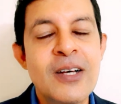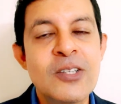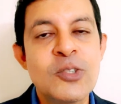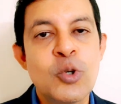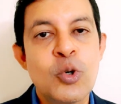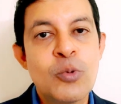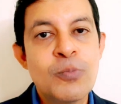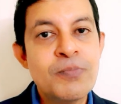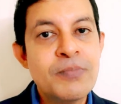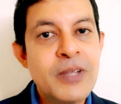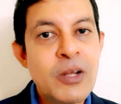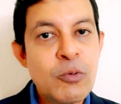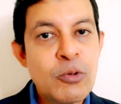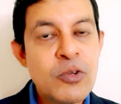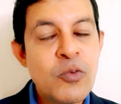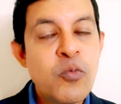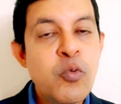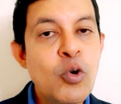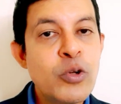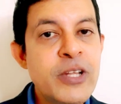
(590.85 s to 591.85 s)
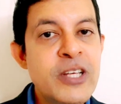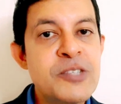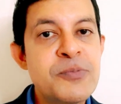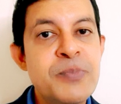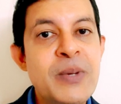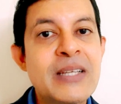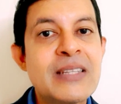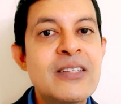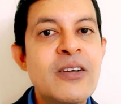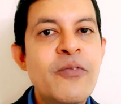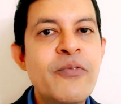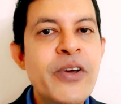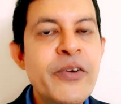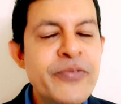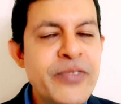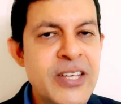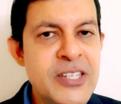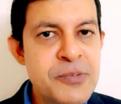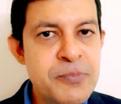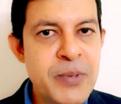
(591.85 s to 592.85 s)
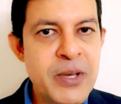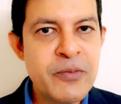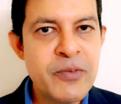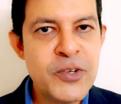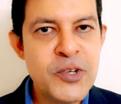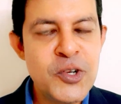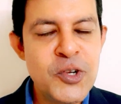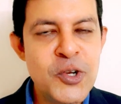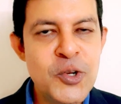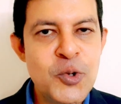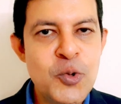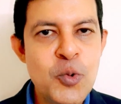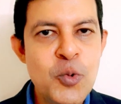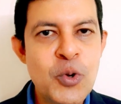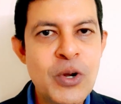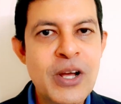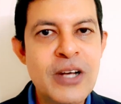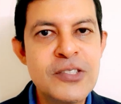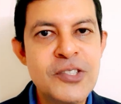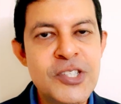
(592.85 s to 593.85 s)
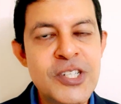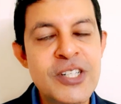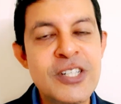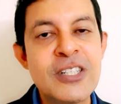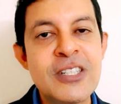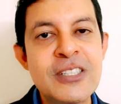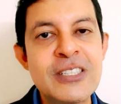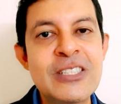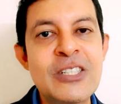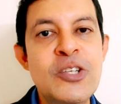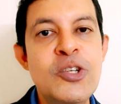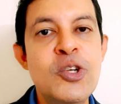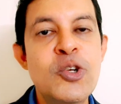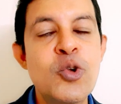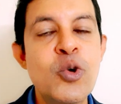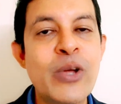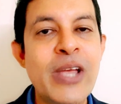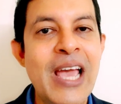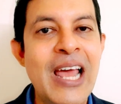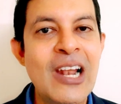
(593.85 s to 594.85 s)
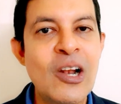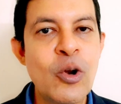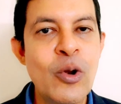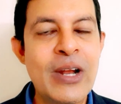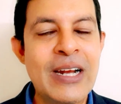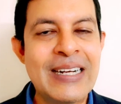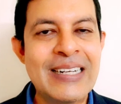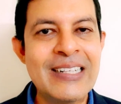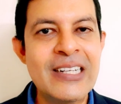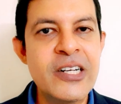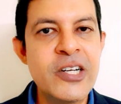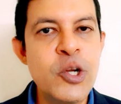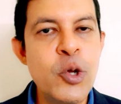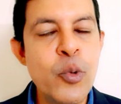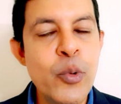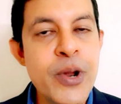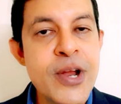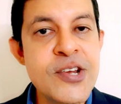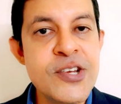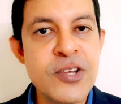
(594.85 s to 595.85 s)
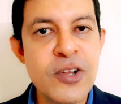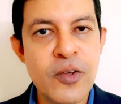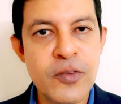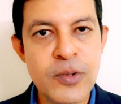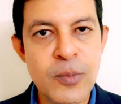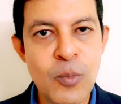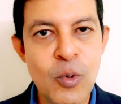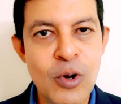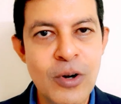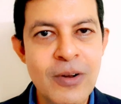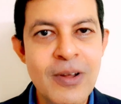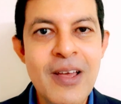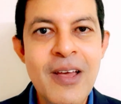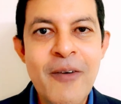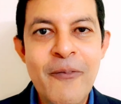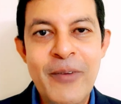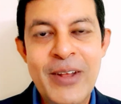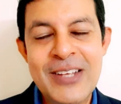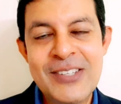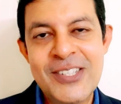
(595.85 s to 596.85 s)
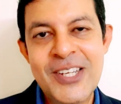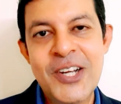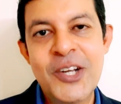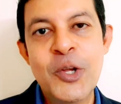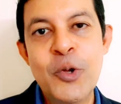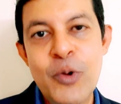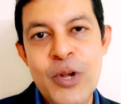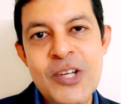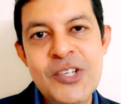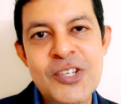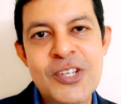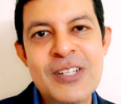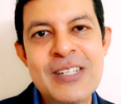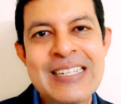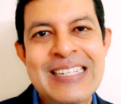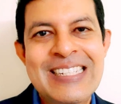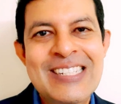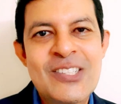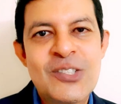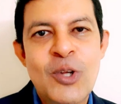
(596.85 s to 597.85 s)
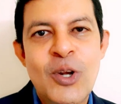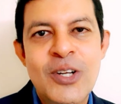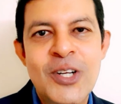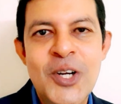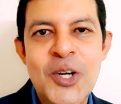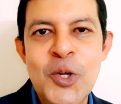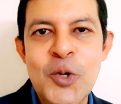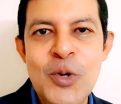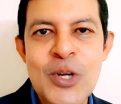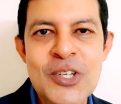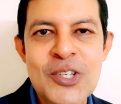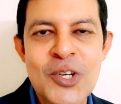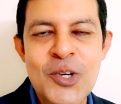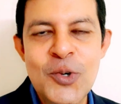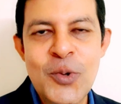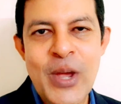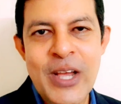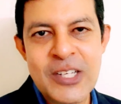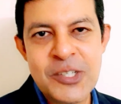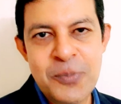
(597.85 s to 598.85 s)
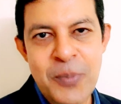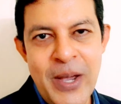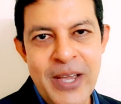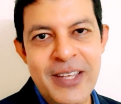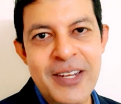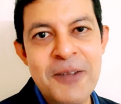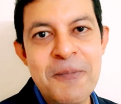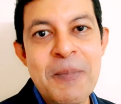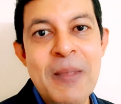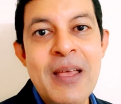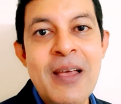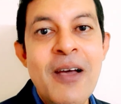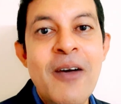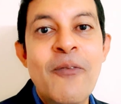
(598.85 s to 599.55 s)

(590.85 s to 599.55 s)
So that was the fourth aspect. The fifth aspect which you need to consider, you need to calculate the duration of the bond. When I say duration, it's not the duration to expiry.